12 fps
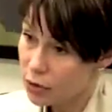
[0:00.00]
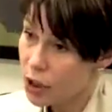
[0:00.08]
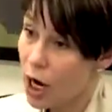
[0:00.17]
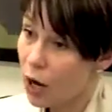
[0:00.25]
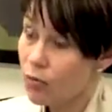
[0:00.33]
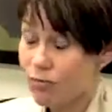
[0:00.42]

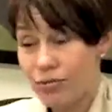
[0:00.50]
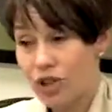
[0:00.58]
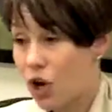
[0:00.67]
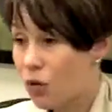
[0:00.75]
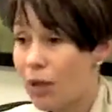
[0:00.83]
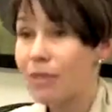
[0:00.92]
you know,
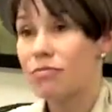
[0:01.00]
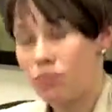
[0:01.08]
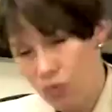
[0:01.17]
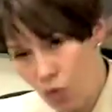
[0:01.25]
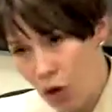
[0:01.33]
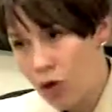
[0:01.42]
so, but
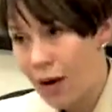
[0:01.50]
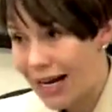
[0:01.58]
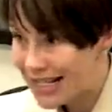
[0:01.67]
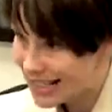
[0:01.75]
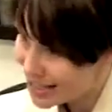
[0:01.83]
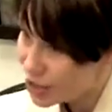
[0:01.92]

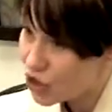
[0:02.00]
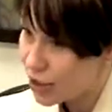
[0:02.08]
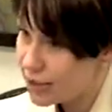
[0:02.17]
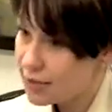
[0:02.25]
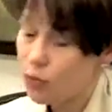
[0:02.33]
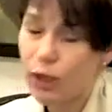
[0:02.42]
reuteri is indigenous.